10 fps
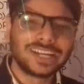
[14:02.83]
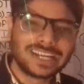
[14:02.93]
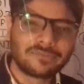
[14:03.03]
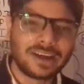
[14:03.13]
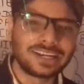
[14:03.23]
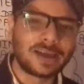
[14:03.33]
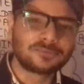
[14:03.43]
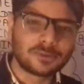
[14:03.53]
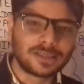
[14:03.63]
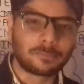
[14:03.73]
20 different
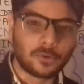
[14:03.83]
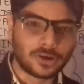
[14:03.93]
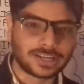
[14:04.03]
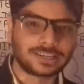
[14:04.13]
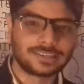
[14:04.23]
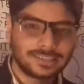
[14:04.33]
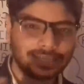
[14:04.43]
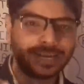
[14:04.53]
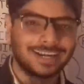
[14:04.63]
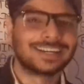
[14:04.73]
types of the protein
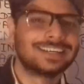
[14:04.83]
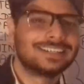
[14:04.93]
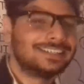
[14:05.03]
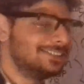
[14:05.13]
here.